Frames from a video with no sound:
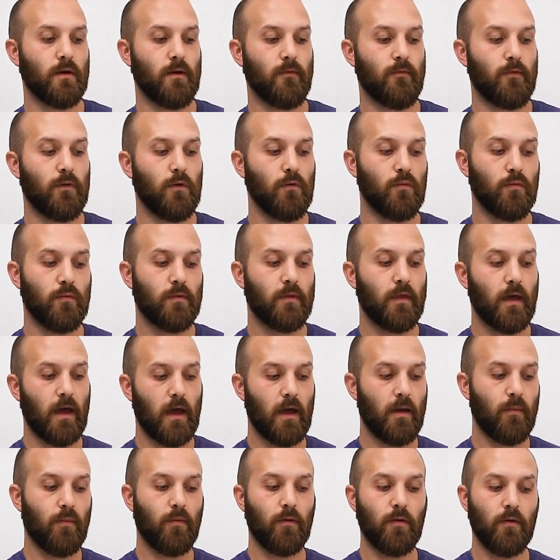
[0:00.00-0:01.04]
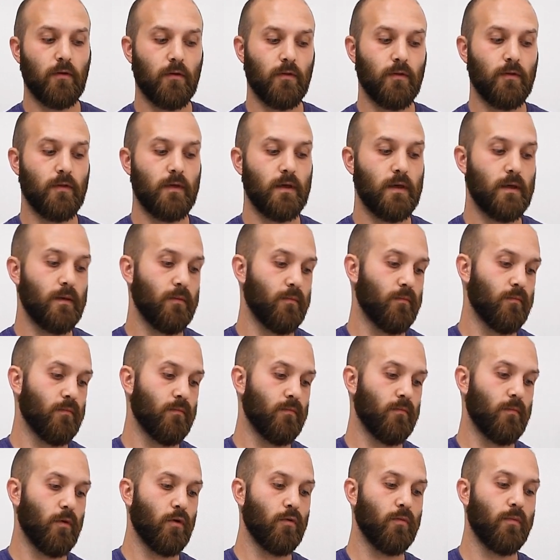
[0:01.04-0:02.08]
If you tap the
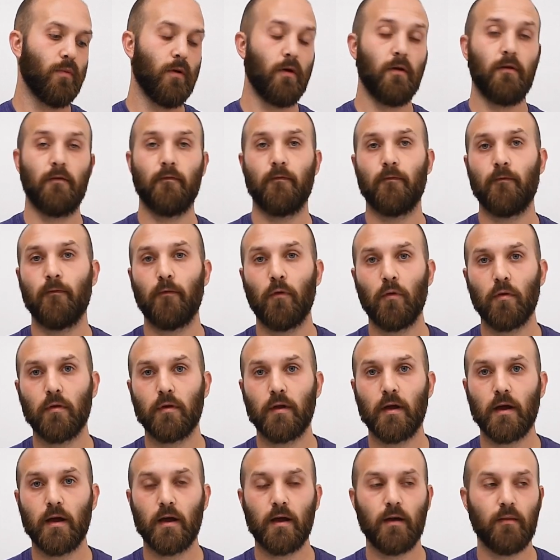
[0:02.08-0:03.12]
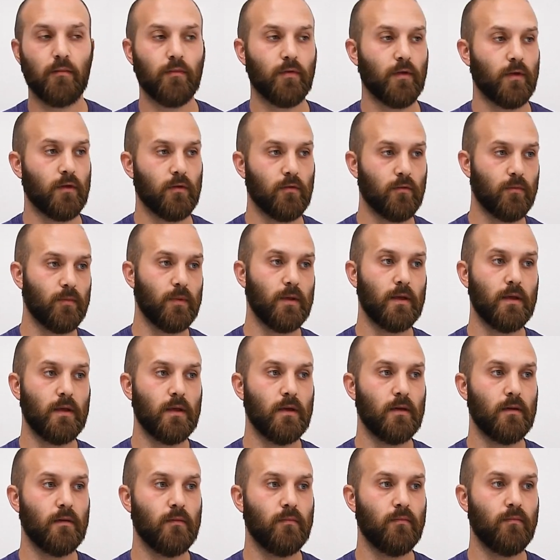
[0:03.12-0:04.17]
mode button 4 times, it'll
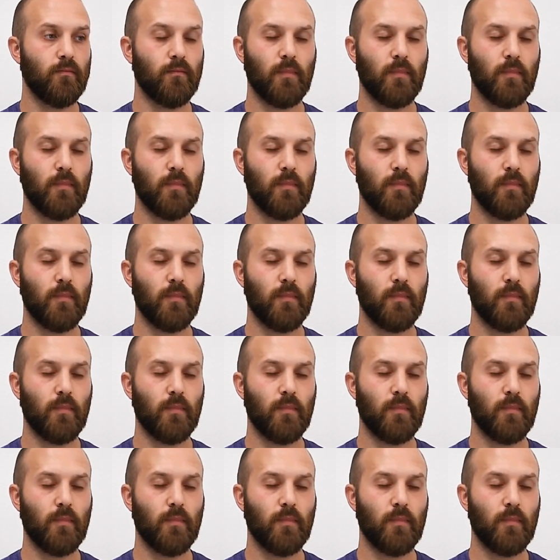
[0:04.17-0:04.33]
begin